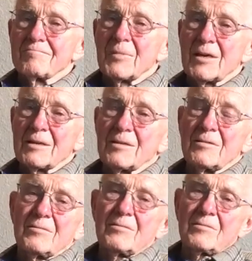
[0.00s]
my
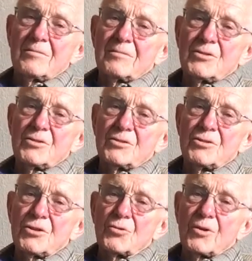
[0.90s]

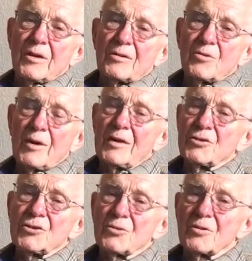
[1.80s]
children and
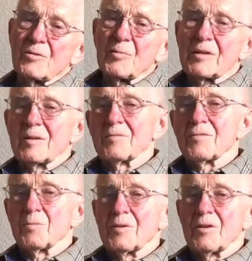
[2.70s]
grandchildren become
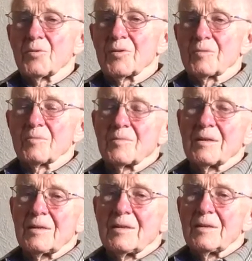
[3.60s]
familiar with them.
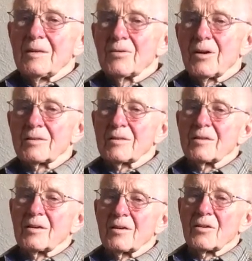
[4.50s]
Not that
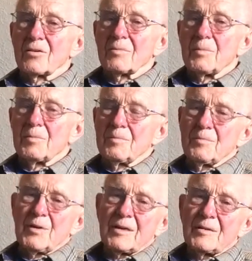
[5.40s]
they're going to
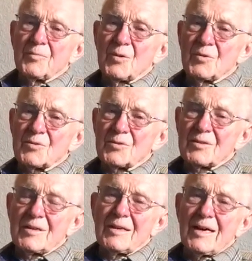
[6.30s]
pick up those
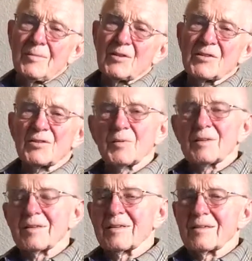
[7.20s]
habits,
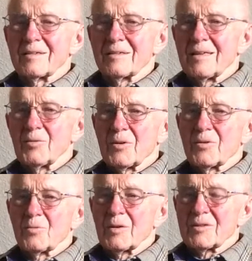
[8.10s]
but they were
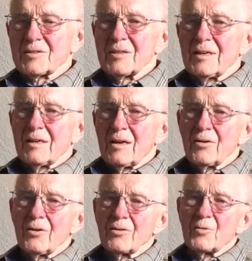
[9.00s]
good ones,
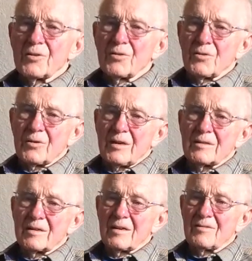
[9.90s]
along with
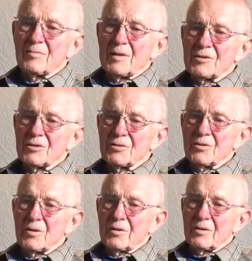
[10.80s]
cooking that I've mentioned
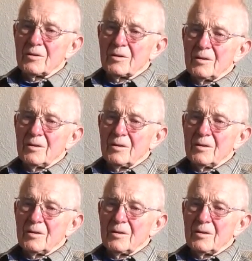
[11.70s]
earlier.